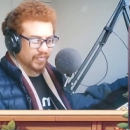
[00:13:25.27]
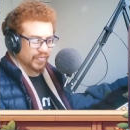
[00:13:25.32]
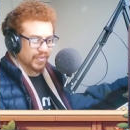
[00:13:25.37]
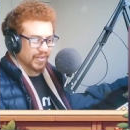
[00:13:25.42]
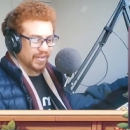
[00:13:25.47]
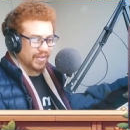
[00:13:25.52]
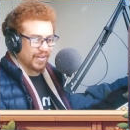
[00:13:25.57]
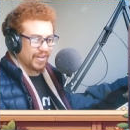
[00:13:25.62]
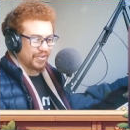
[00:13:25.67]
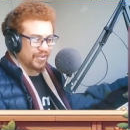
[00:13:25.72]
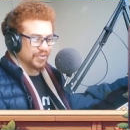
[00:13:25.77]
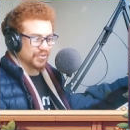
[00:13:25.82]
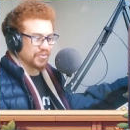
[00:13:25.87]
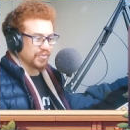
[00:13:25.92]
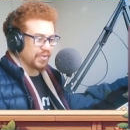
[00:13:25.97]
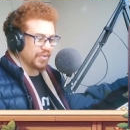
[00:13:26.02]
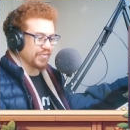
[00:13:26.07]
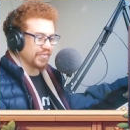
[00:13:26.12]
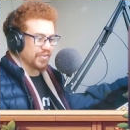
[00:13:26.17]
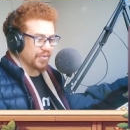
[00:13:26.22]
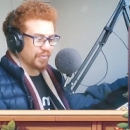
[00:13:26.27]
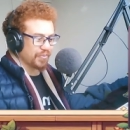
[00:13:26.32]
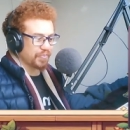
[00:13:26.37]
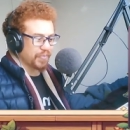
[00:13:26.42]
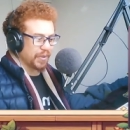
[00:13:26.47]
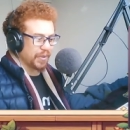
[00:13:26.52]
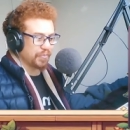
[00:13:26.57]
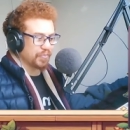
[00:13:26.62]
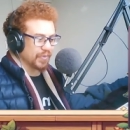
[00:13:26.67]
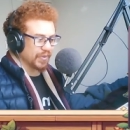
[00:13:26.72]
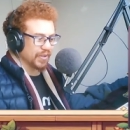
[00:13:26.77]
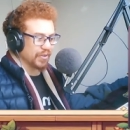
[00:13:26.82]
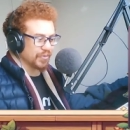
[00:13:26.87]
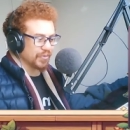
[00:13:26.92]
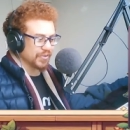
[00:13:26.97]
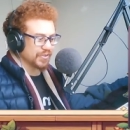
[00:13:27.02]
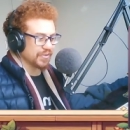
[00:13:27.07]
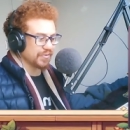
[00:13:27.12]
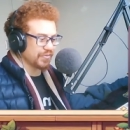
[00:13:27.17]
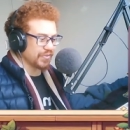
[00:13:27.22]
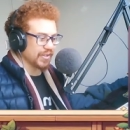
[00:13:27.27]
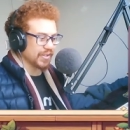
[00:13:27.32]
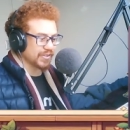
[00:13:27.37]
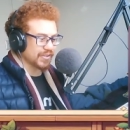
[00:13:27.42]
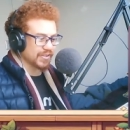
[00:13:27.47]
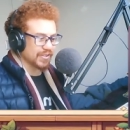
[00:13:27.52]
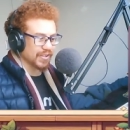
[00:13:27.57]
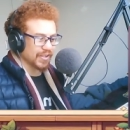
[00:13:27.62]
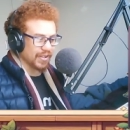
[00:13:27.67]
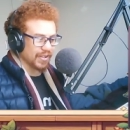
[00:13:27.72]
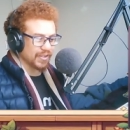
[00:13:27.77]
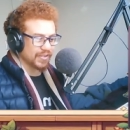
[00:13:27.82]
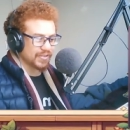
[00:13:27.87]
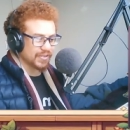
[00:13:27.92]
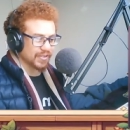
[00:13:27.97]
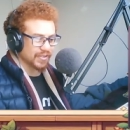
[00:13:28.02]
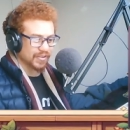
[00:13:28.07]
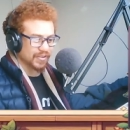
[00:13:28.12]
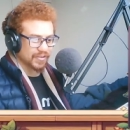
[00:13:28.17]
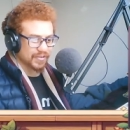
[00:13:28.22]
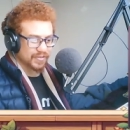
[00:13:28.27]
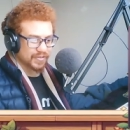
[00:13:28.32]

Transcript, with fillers: And I was one of the people he was investigating.